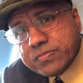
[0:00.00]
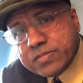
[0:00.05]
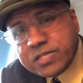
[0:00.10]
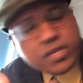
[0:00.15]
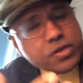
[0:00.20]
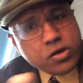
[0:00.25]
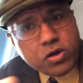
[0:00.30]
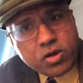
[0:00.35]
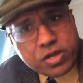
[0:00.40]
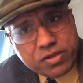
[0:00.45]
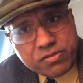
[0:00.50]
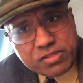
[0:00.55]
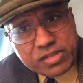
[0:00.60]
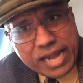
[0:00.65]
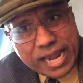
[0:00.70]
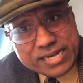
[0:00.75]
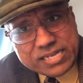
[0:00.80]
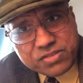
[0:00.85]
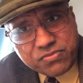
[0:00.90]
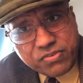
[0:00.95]
You know, in the
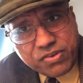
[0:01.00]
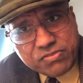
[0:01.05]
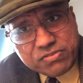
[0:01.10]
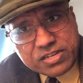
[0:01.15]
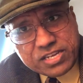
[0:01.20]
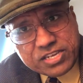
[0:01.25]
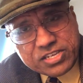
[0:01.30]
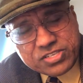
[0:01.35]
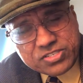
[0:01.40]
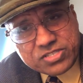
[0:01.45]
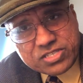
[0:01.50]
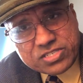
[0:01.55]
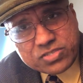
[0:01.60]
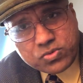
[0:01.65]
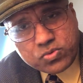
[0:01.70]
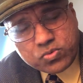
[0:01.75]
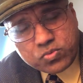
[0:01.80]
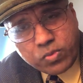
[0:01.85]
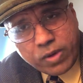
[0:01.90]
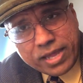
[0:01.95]
1950s
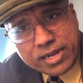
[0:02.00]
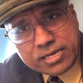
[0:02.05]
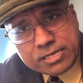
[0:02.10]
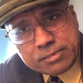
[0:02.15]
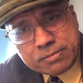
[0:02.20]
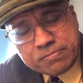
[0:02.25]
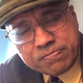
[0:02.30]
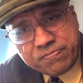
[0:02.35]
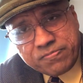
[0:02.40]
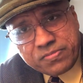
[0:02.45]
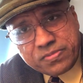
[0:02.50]
is when